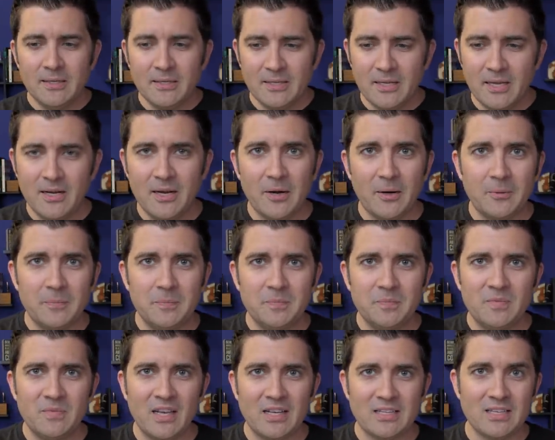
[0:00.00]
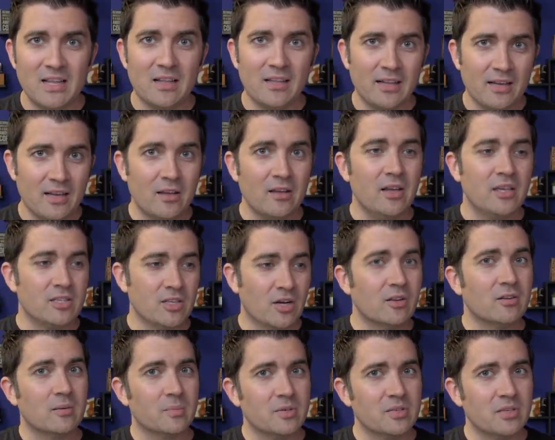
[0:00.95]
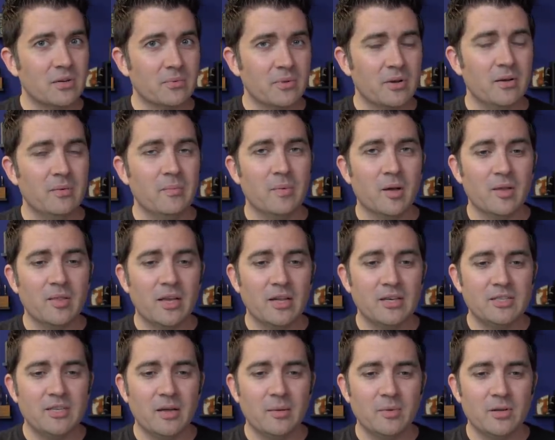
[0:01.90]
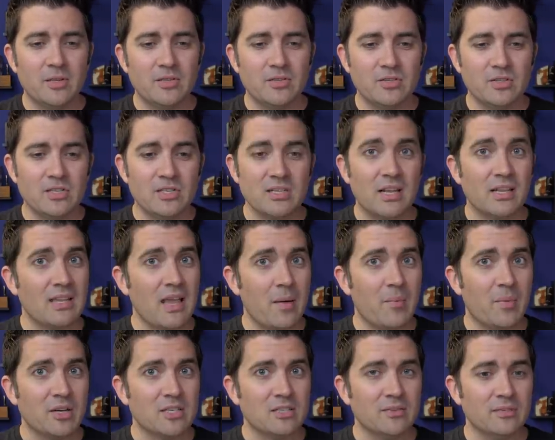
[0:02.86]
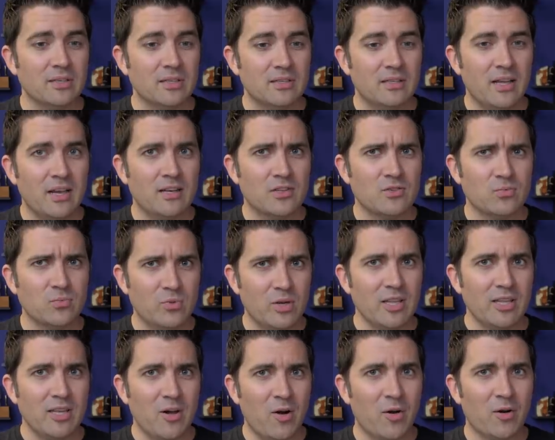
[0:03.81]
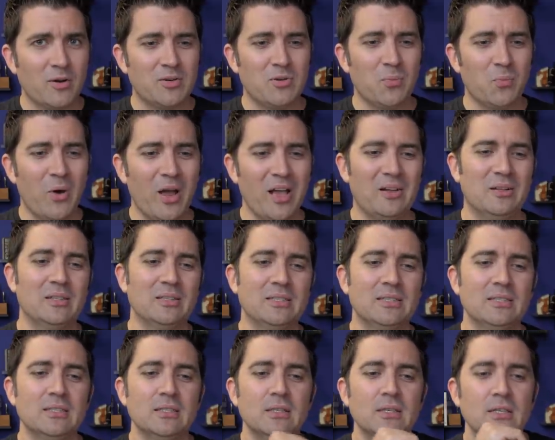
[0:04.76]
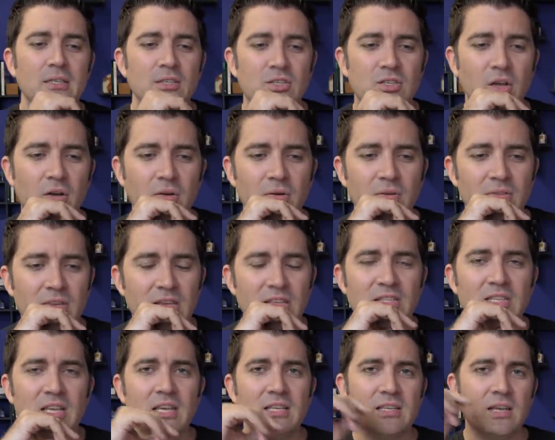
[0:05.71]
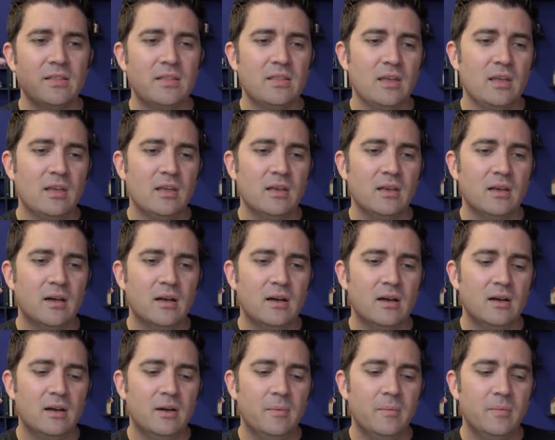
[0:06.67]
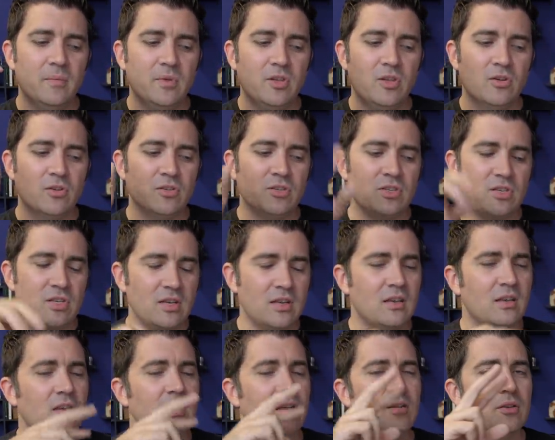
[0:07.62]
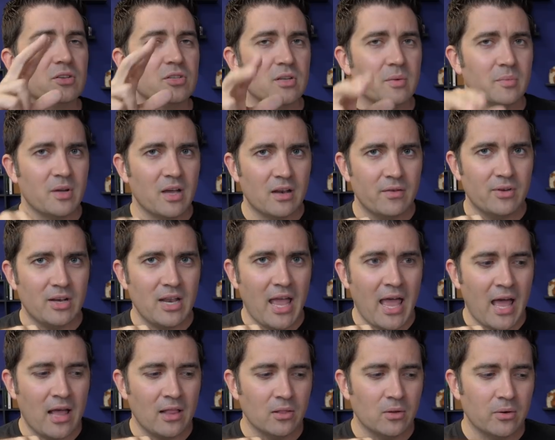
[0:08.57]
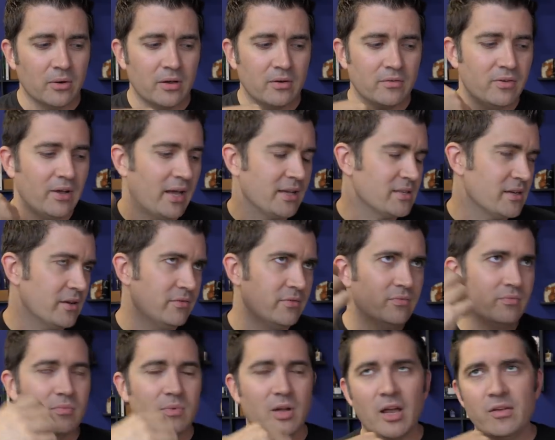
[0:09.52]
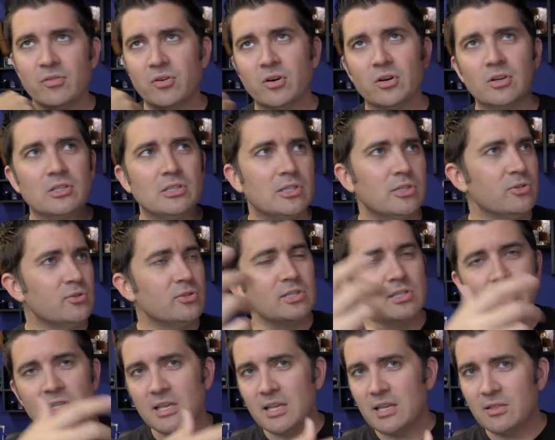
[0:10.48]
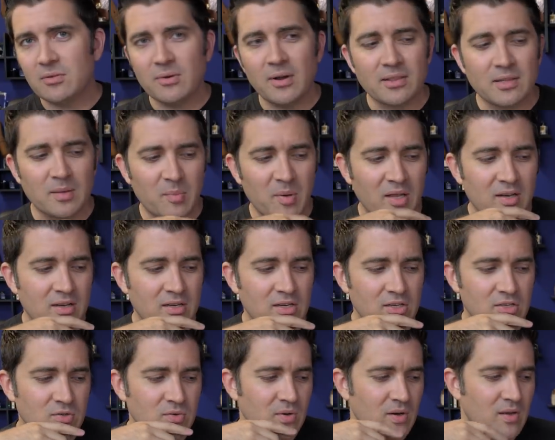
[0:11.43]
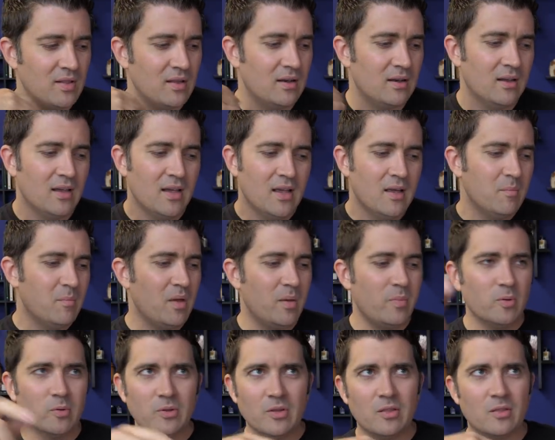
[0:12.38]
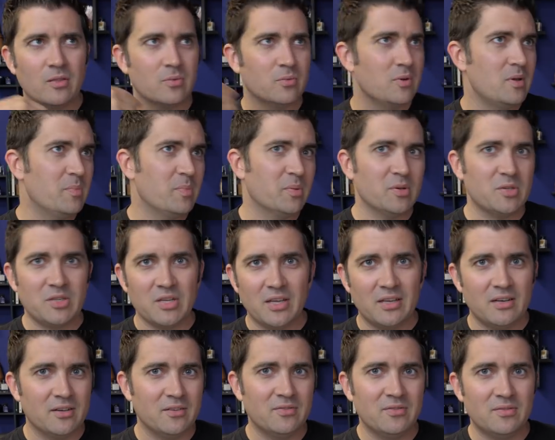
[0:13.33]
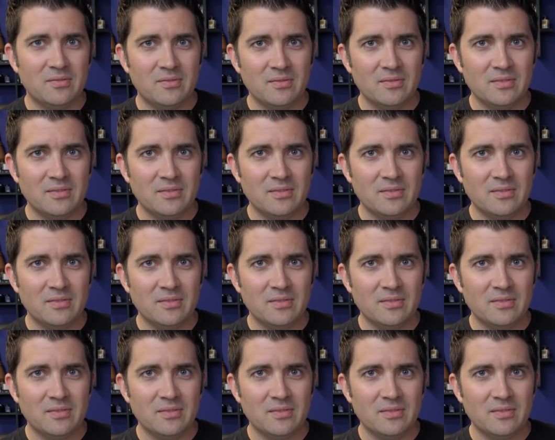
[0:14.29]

you know, it's not like it's one hundred percent iridium on that tip because there's just not that much of it, and it's really hard to weld. So these days, I think um, you're seeing either some kind of an alloy. In fact, I've I've heard loosely throughout the pen industry that maybe only three percent of